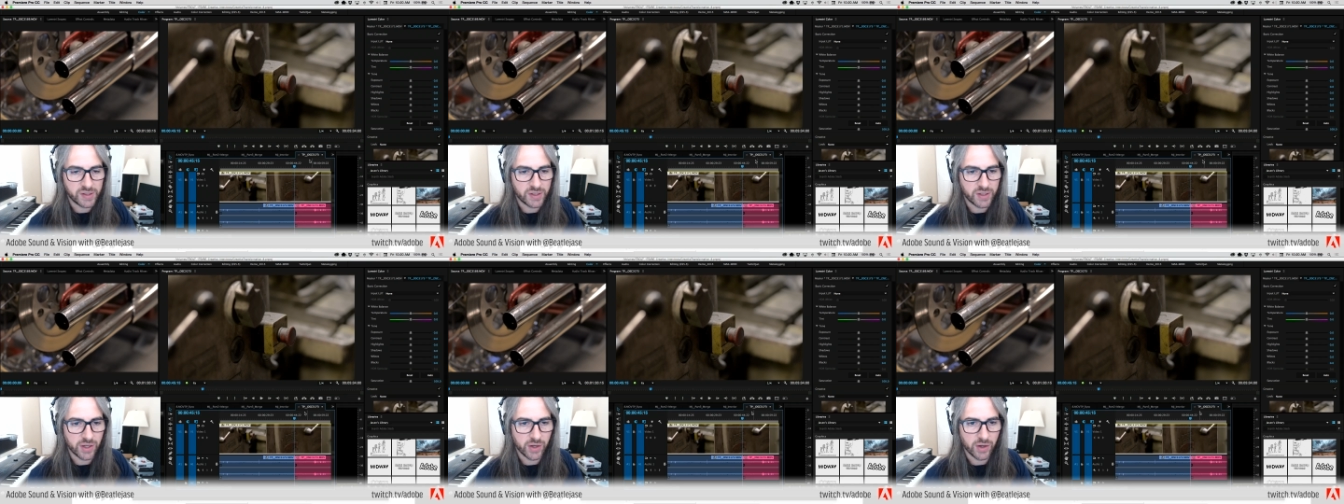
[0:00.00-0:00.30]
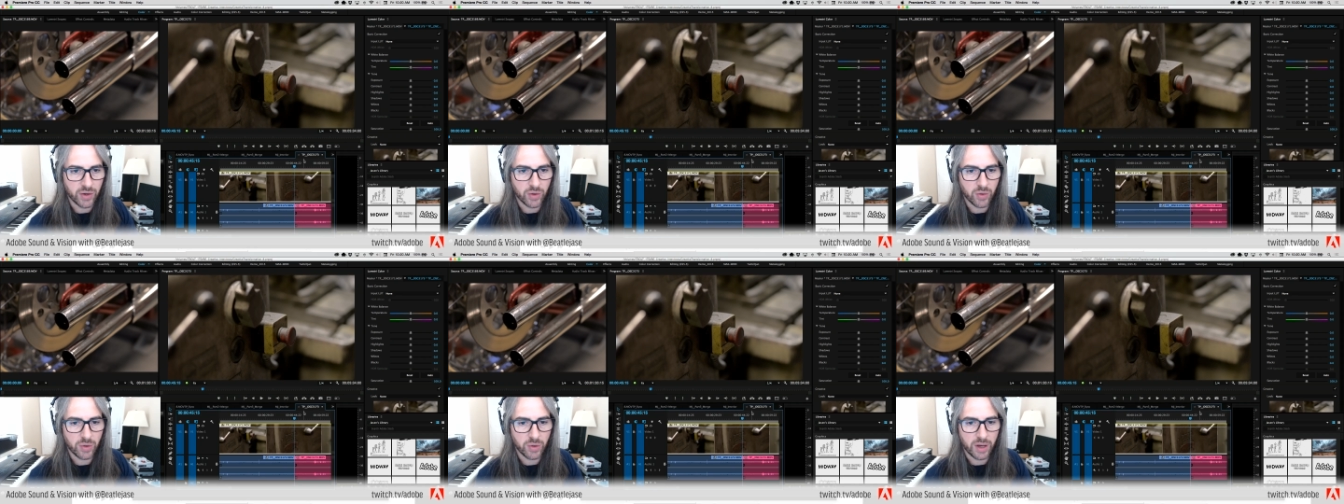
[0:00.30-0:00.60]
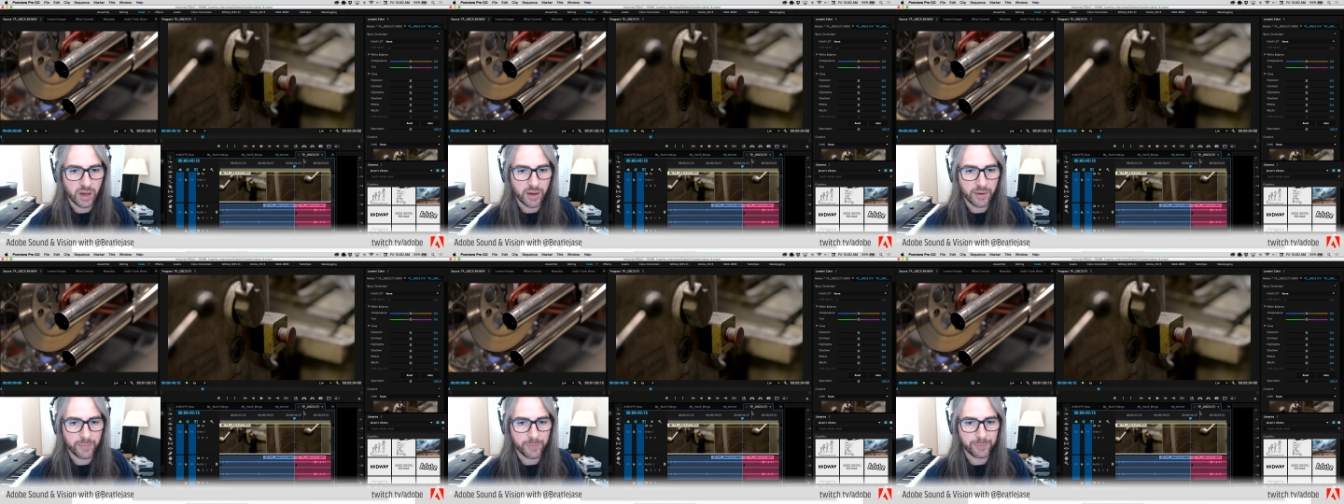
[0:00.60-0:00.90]

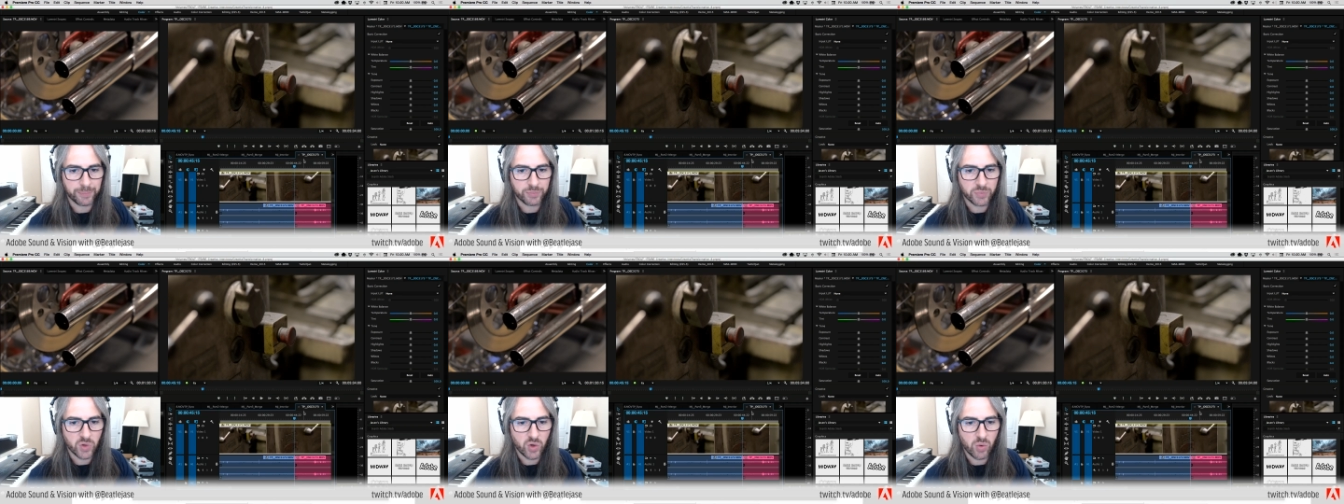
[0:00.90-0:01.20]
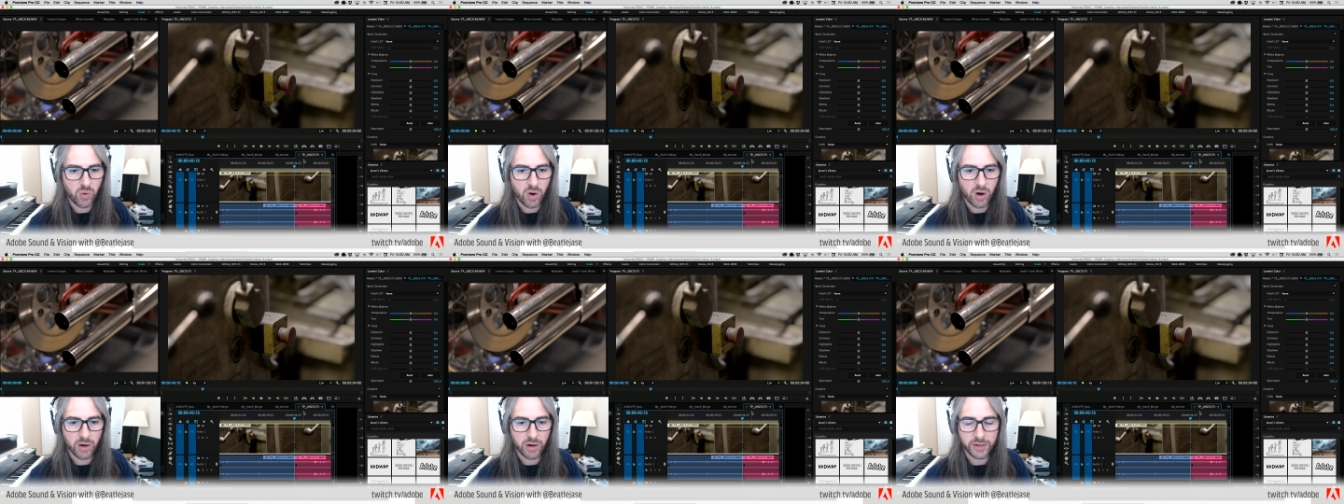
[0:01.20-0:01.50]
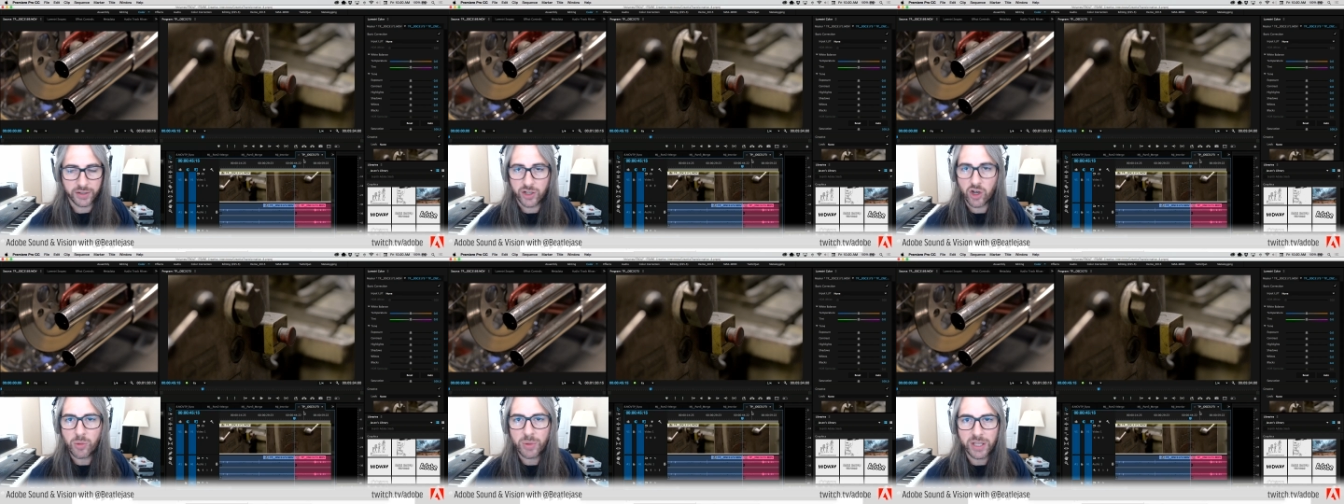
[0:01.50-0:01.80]
so who are
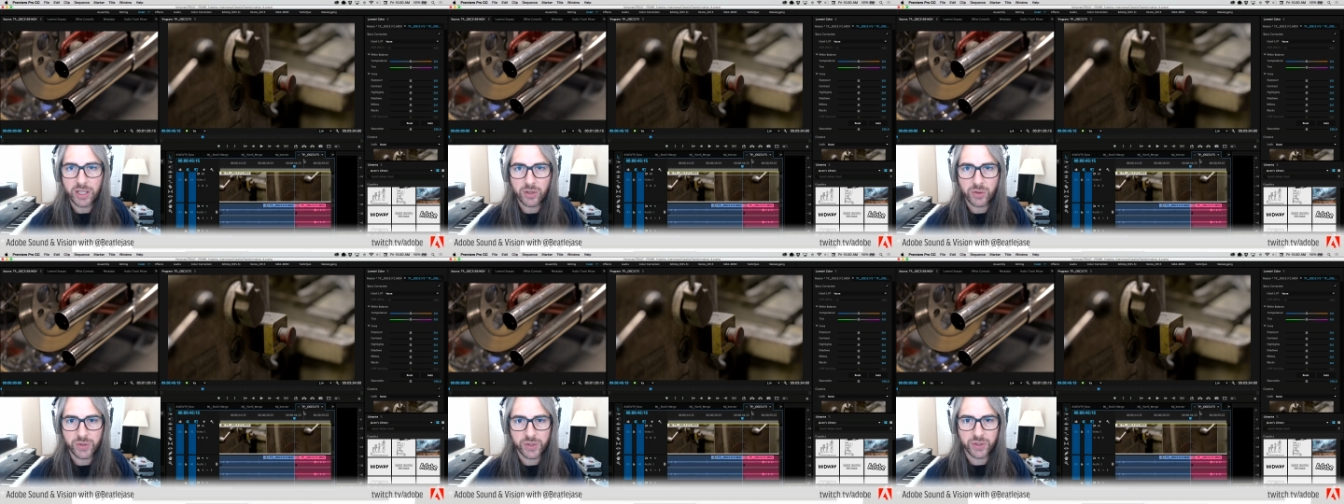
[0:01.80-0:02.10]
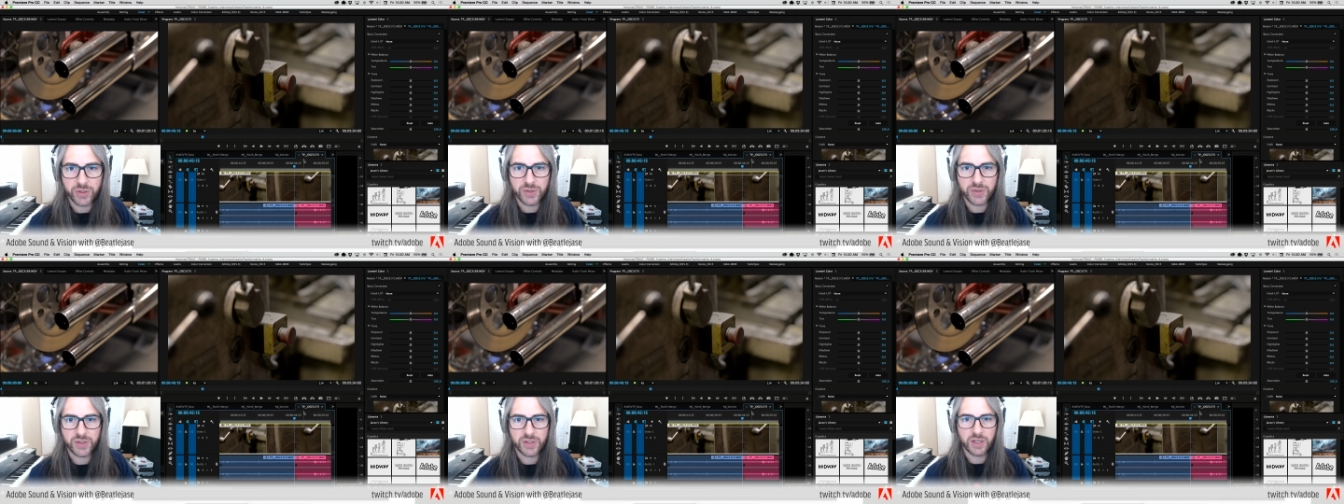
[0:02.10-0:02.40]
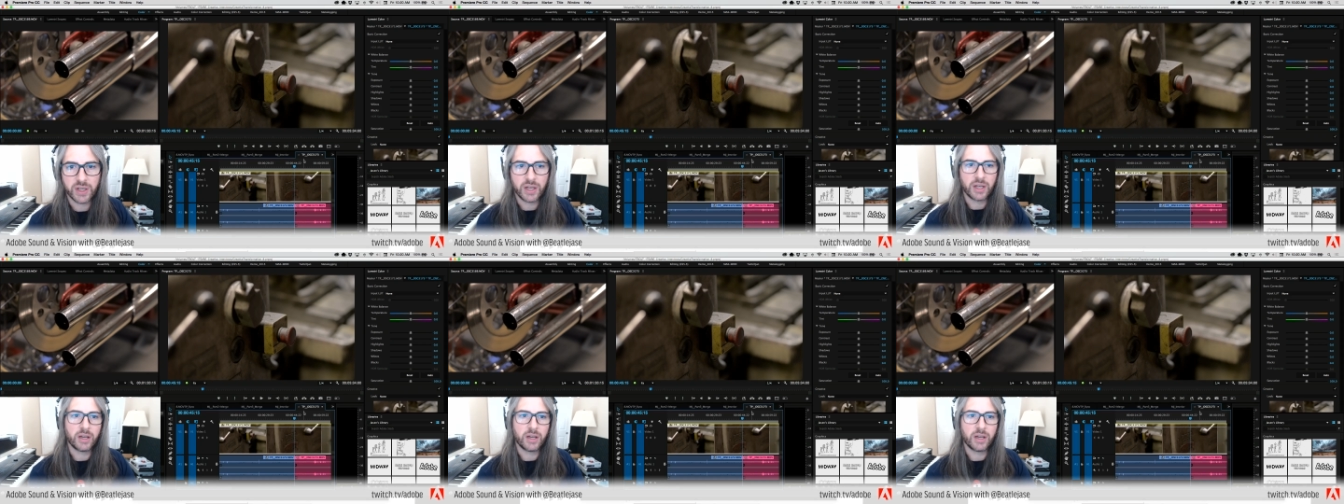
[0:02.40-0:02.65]
Adobe users,